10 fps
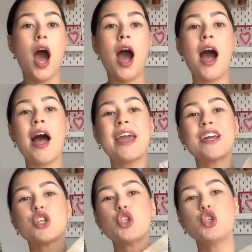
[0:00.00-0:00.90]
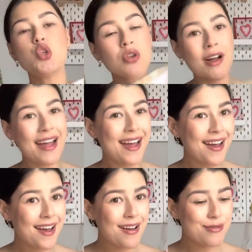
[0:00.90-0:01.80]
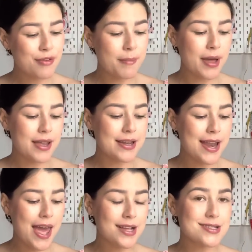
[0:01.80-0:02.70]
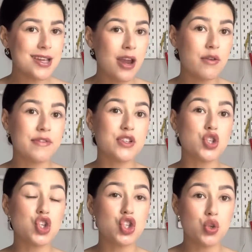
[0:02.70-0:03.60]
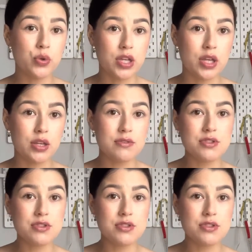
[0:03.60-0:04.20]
I do not have my next outfit to show you.